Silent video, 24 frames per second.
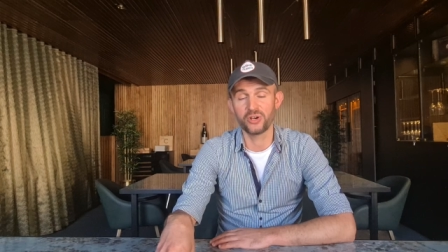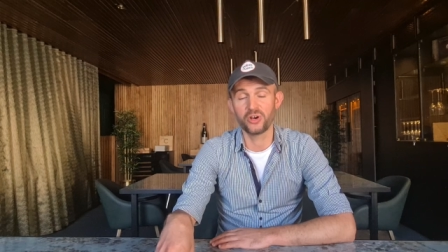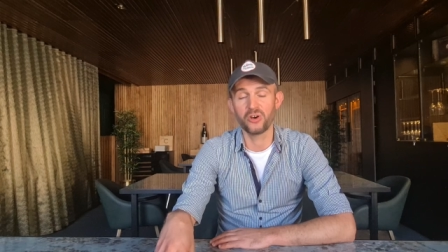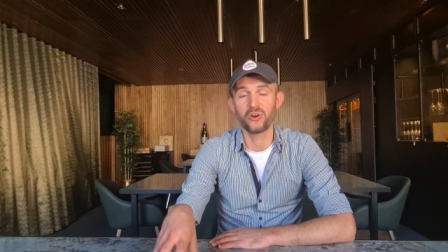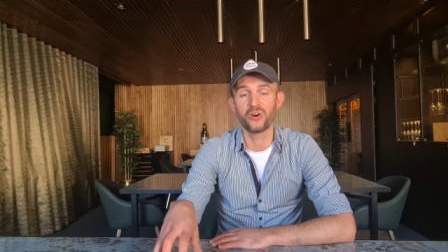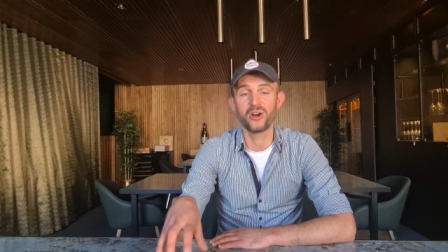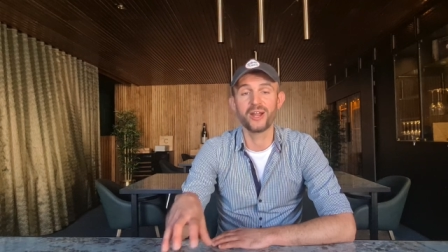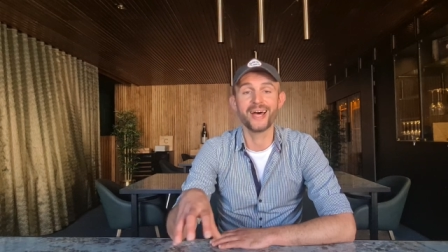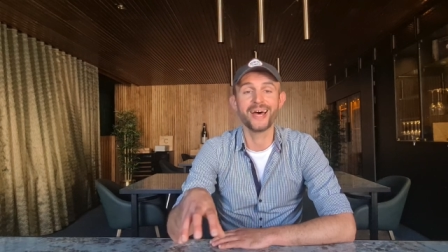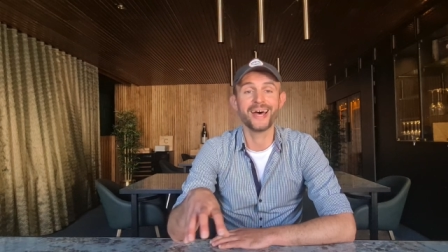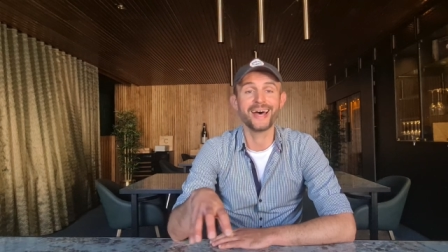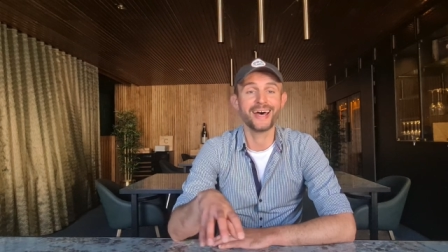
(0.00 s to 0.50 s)

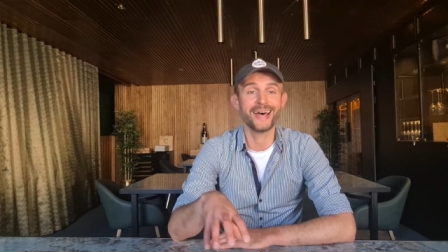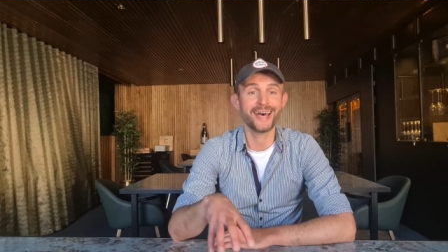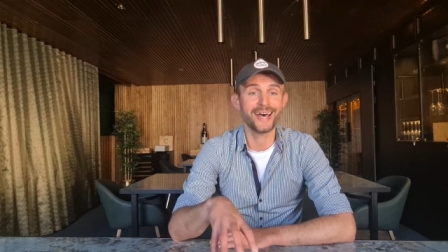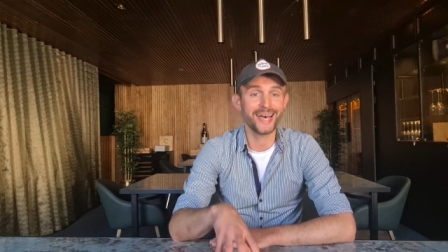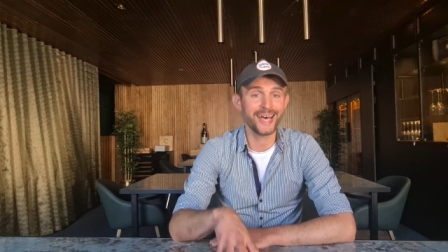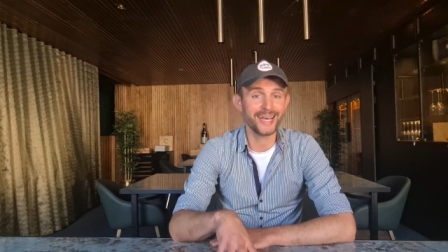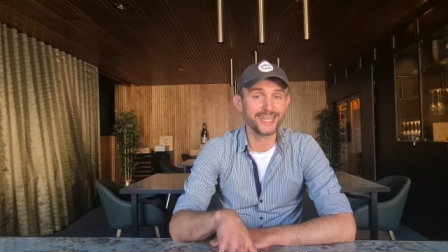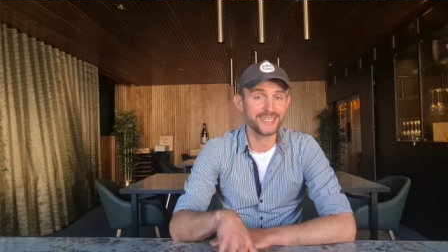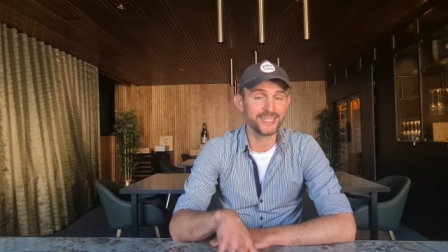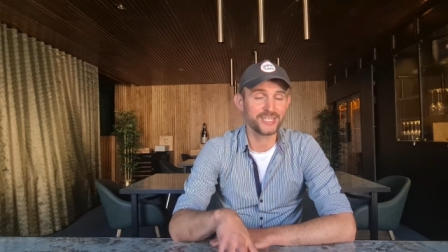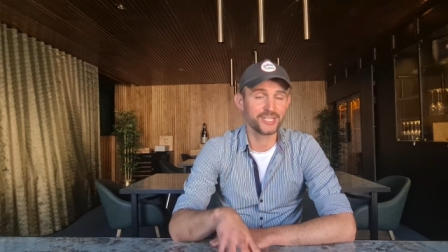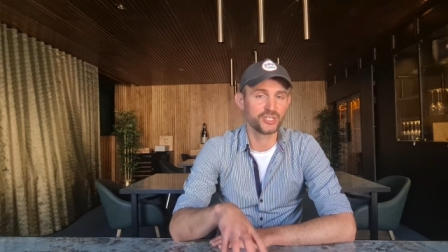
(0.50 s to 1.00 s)
or
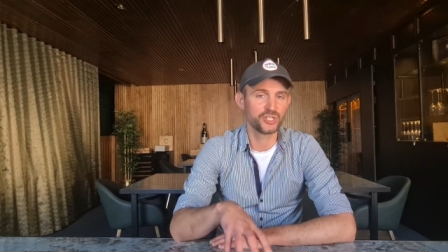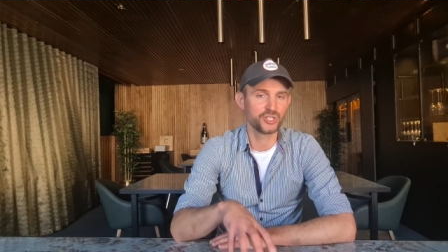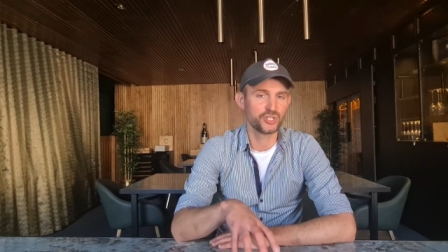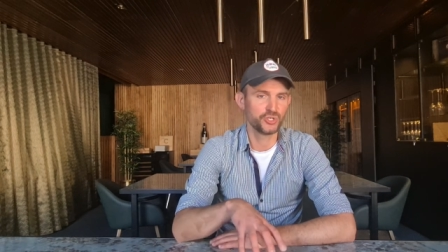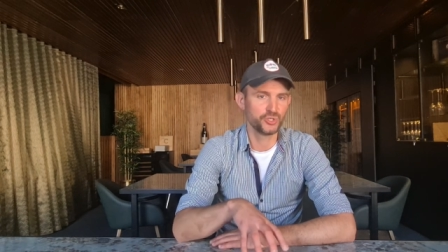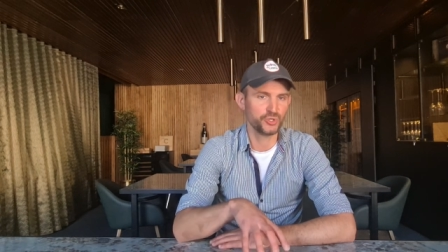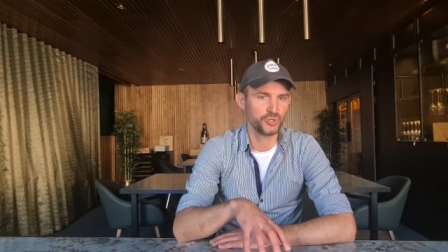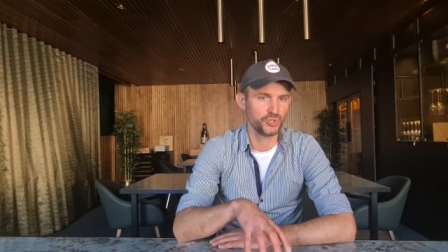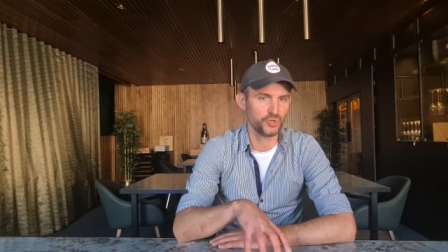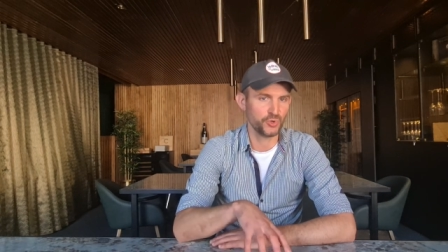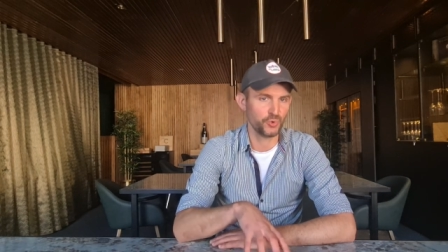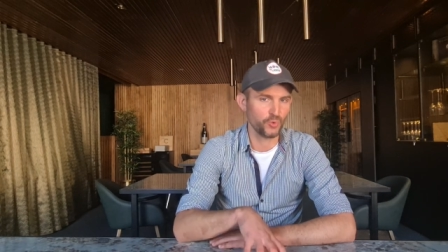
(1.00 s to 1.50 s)
added
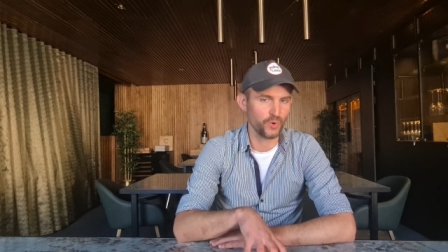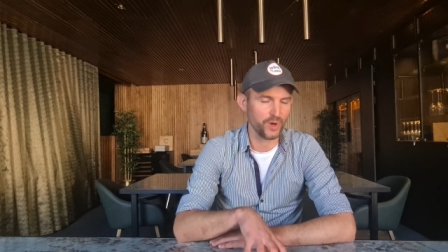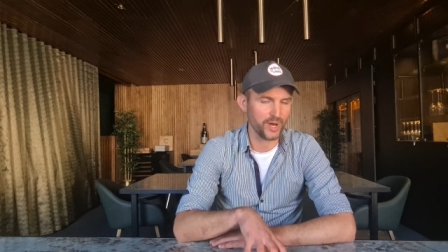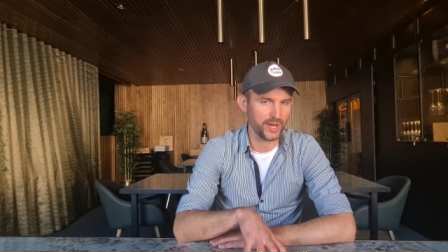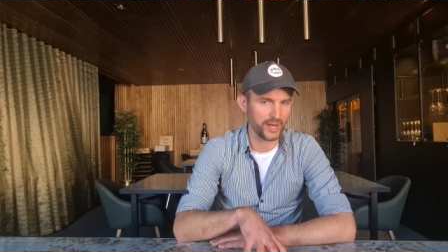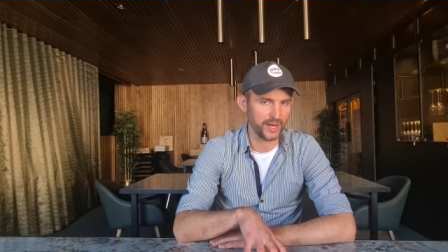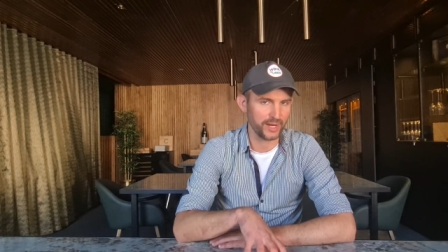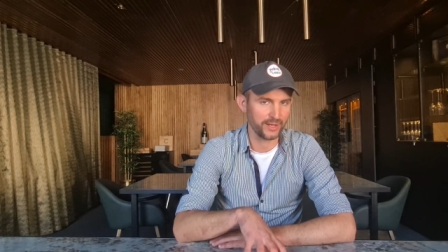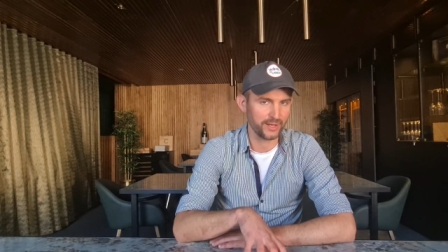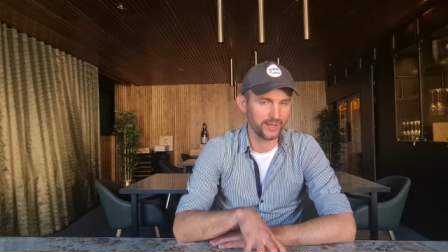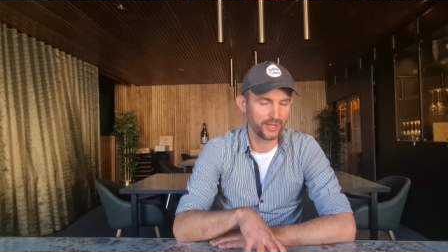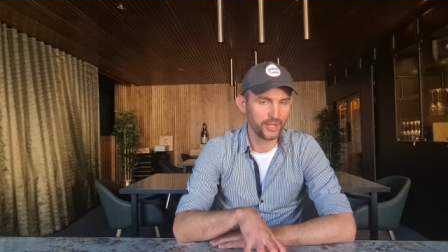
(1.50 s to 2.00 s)
to the
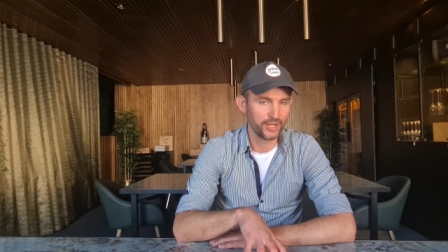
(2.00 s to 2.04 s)
wine